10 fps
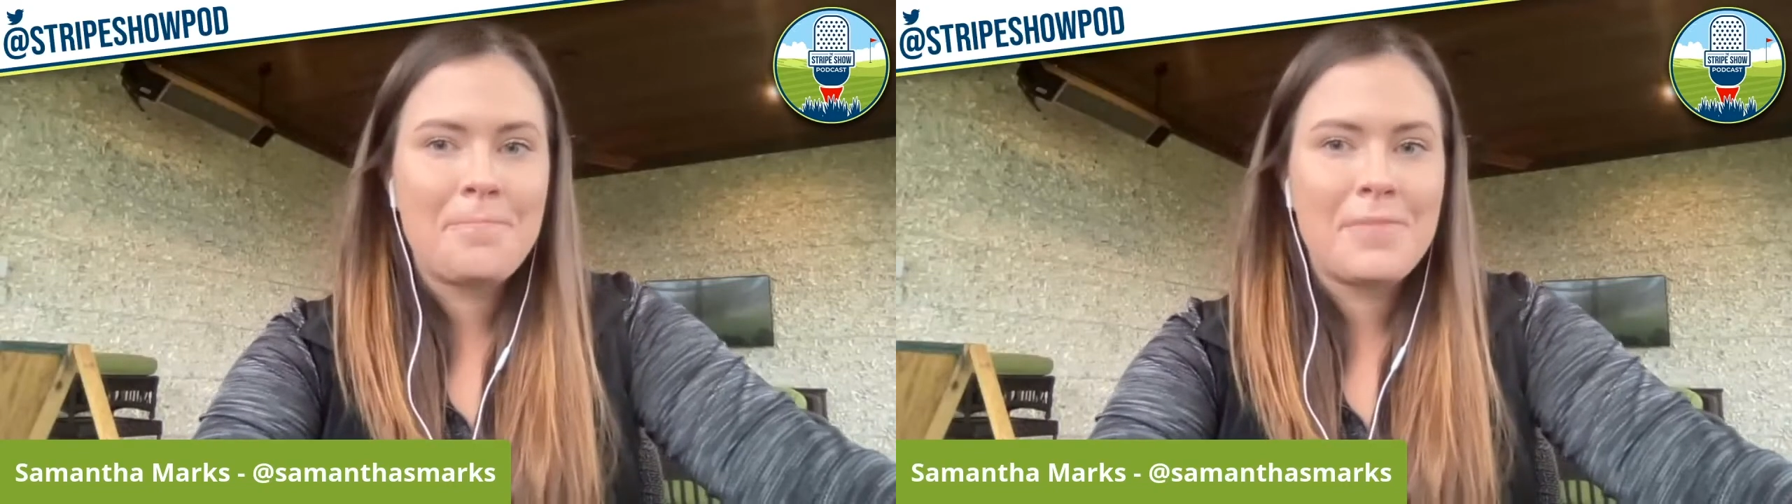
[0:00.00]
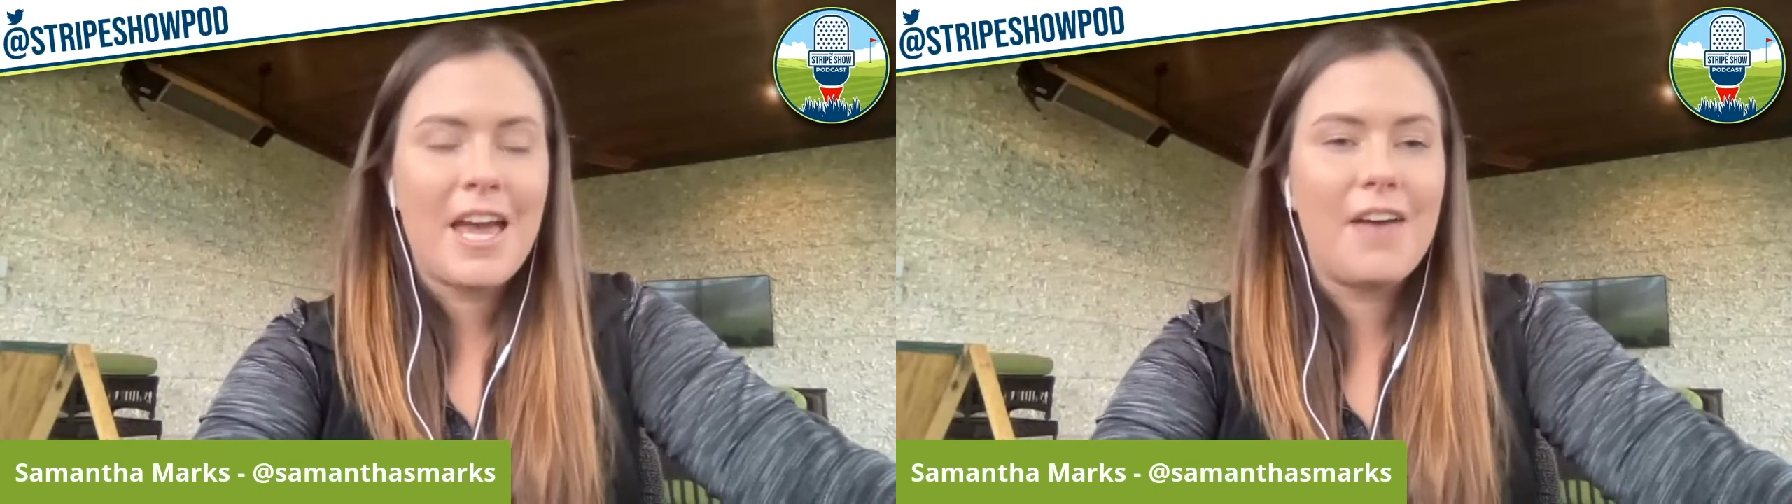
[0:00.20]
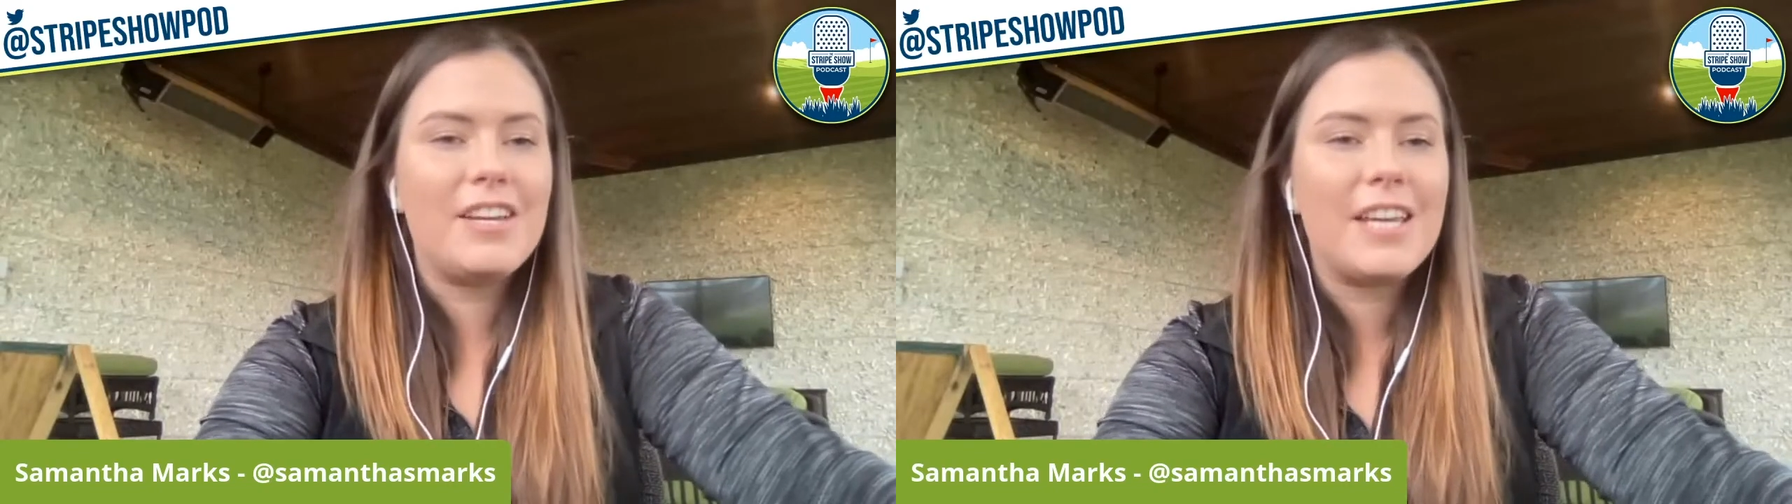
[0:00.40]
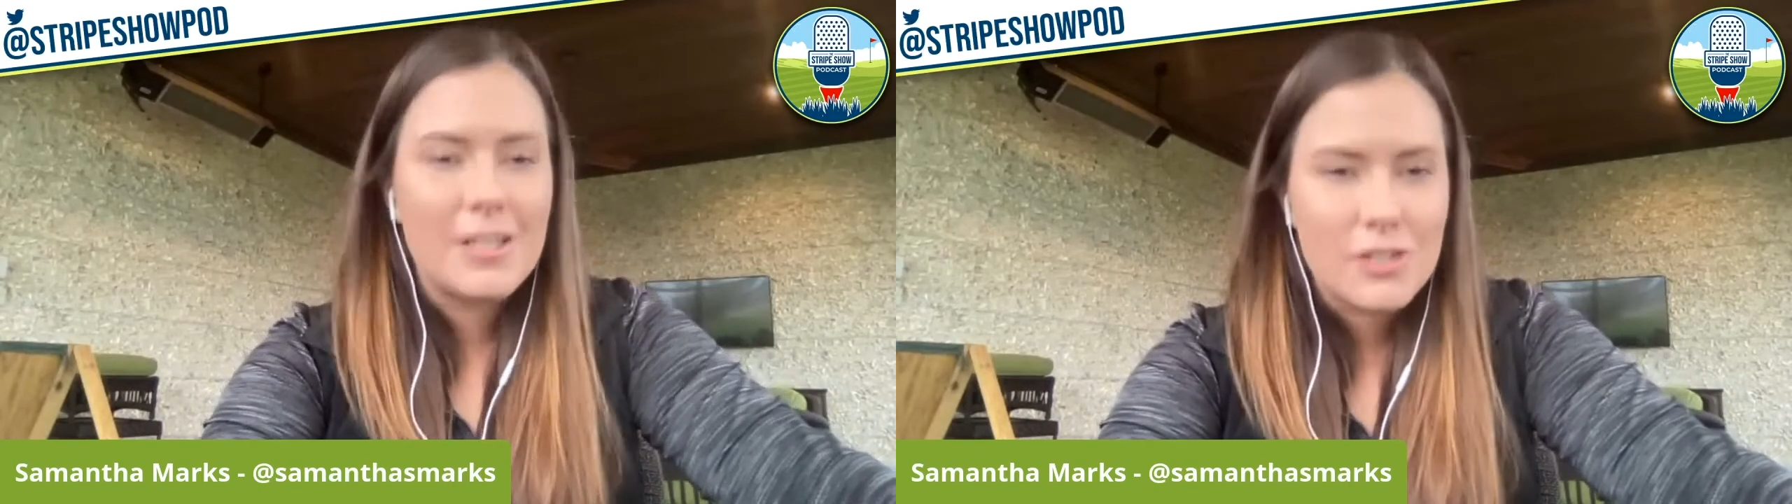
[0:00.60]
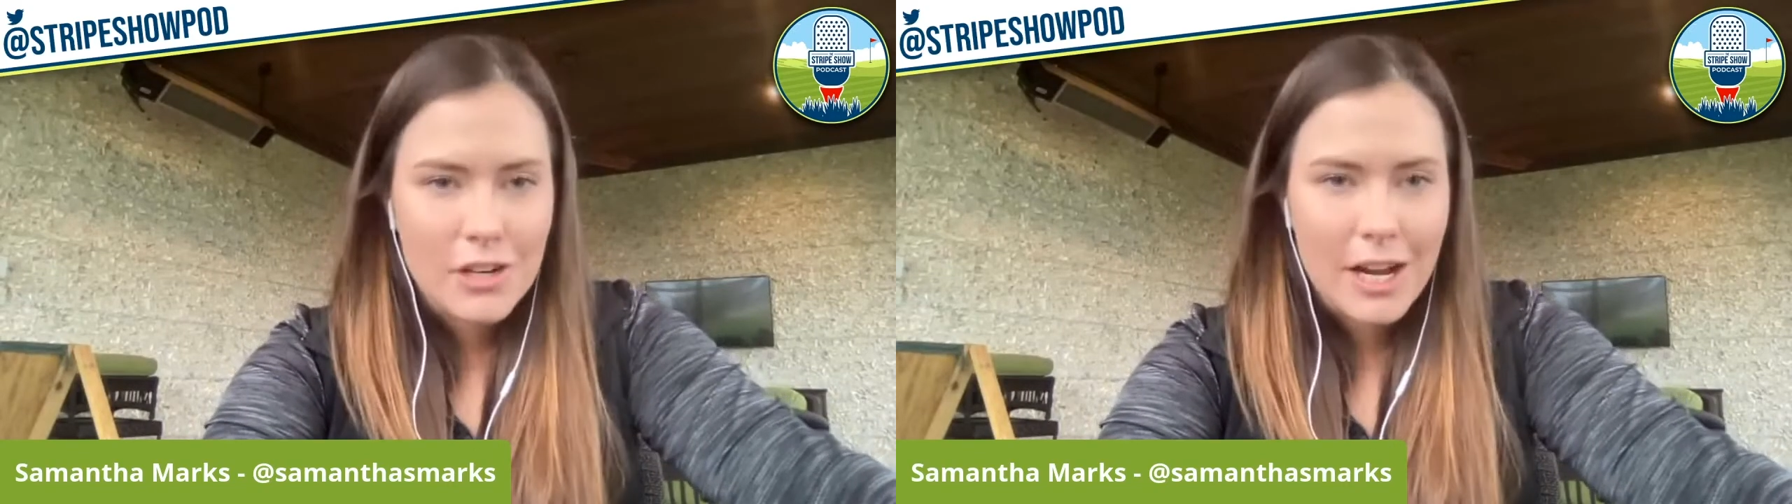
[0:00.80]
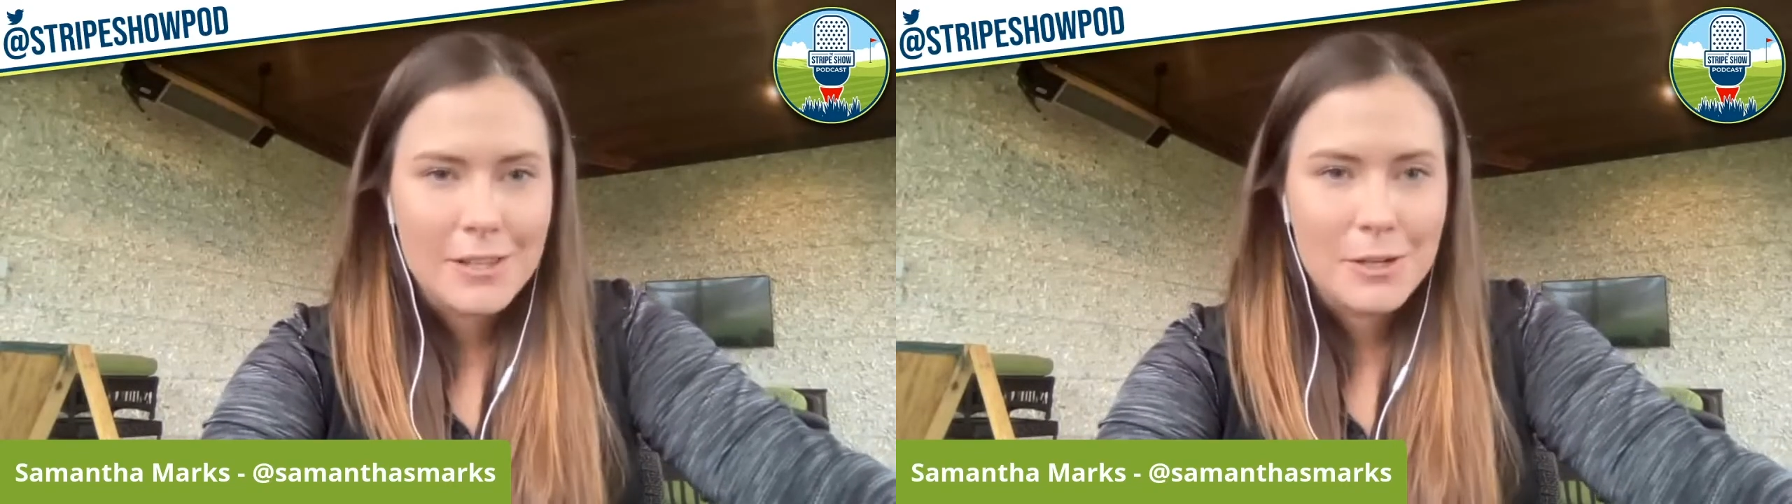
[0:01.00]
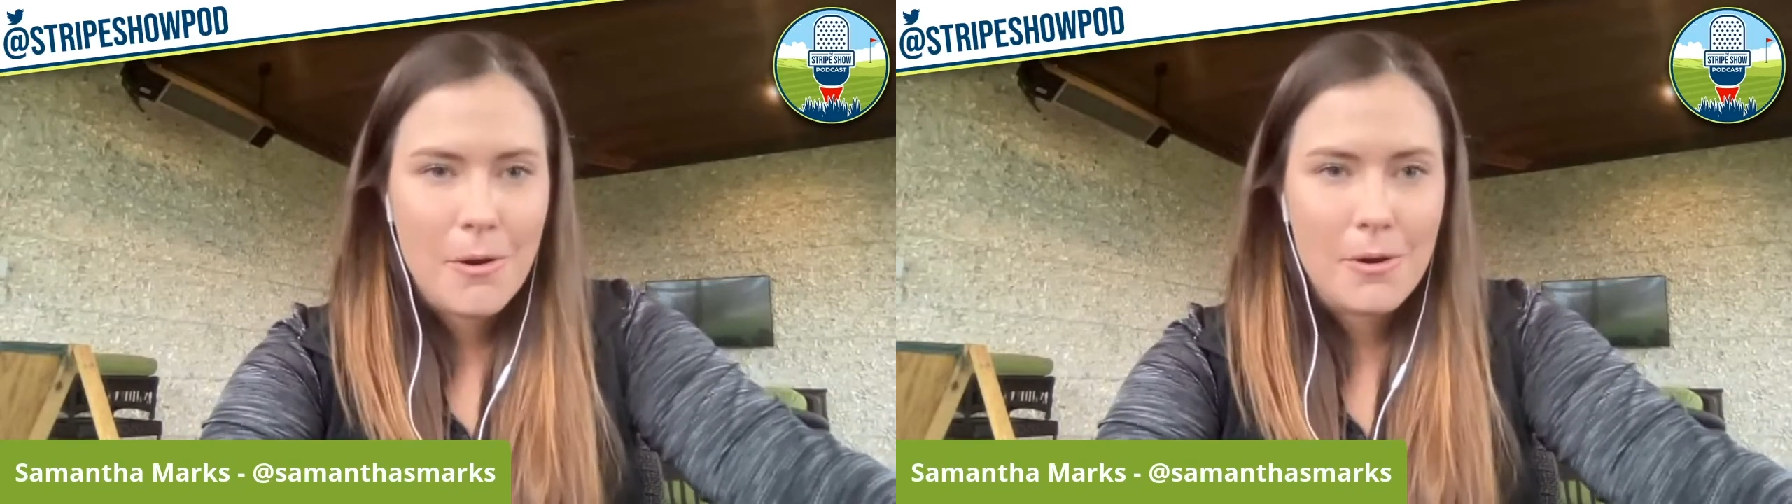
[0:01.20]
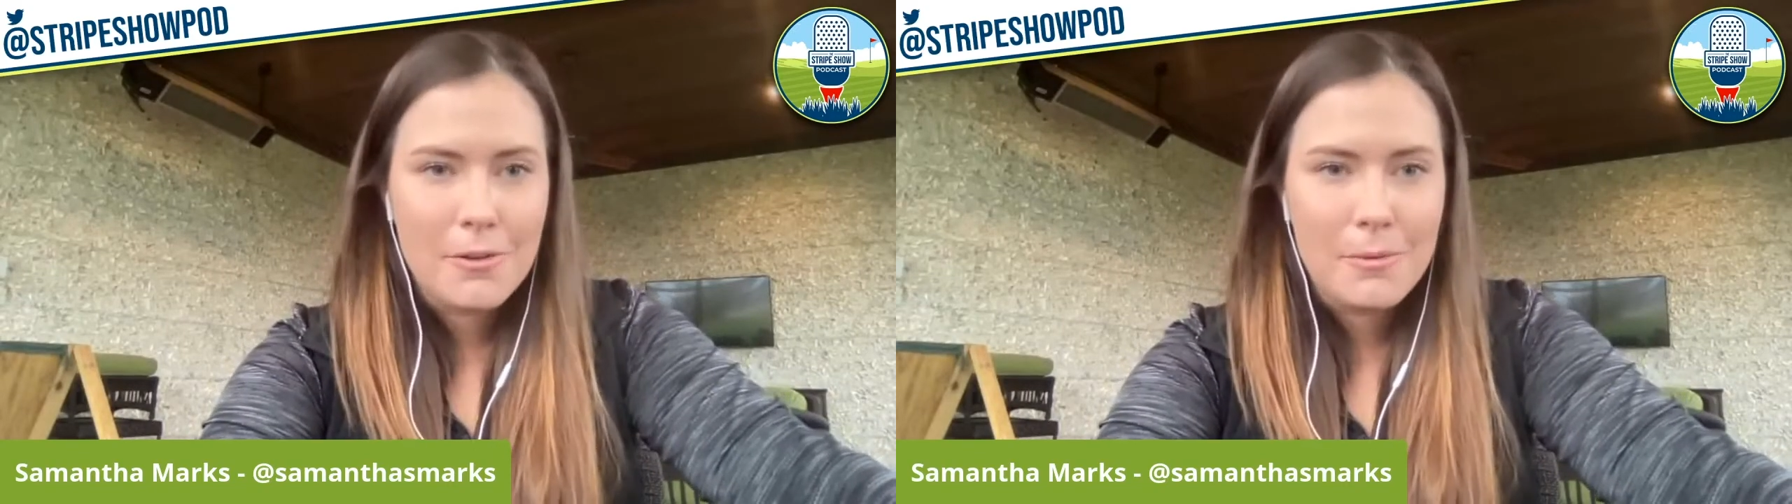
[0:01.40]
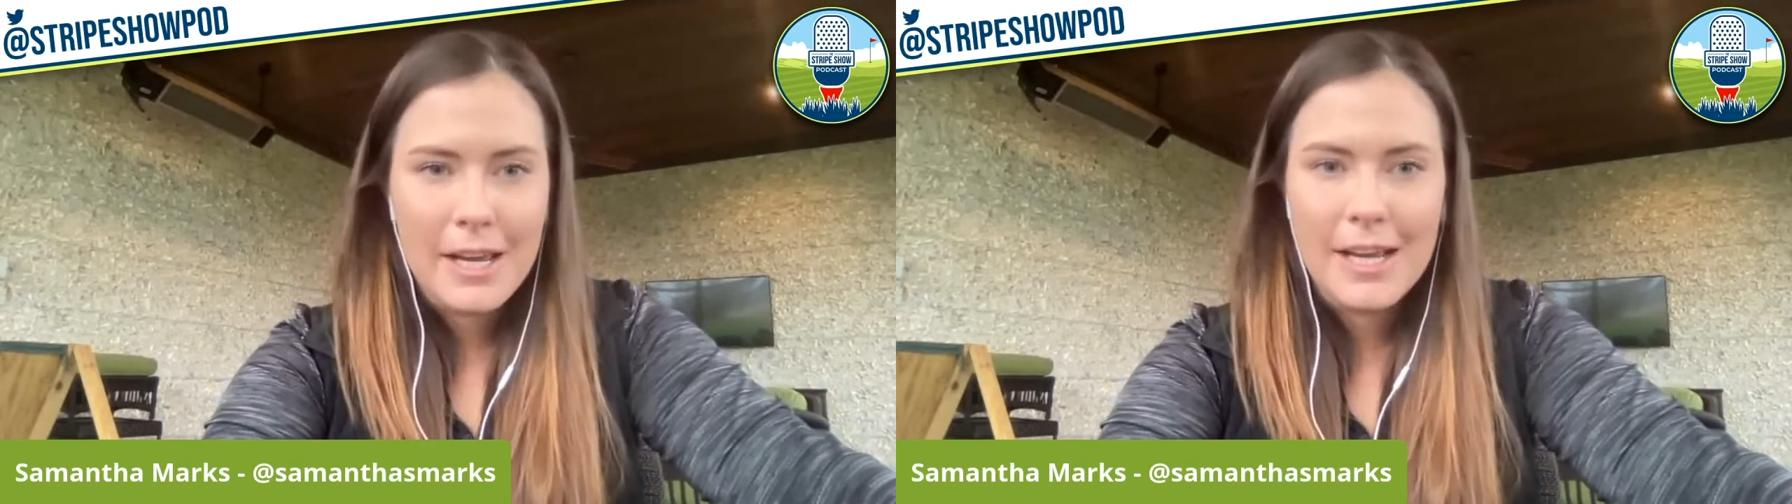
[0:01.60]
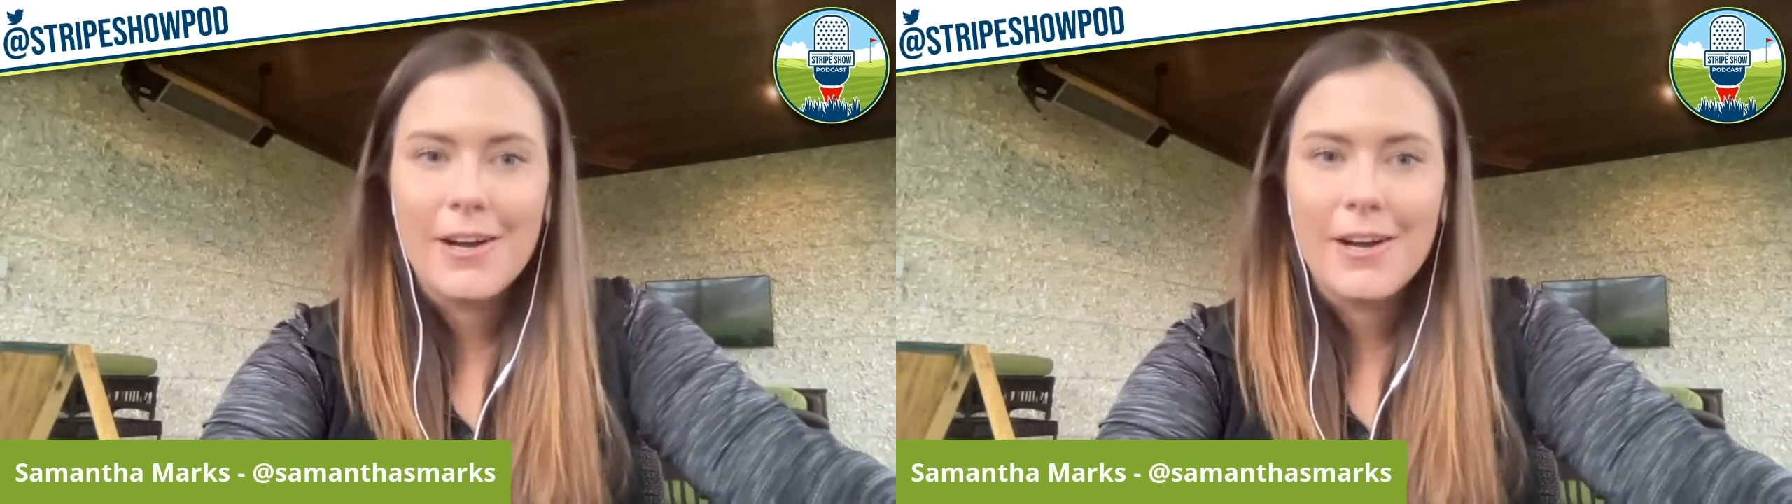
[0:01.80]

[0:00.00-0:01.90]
Kevin Kisner had the quote of the week.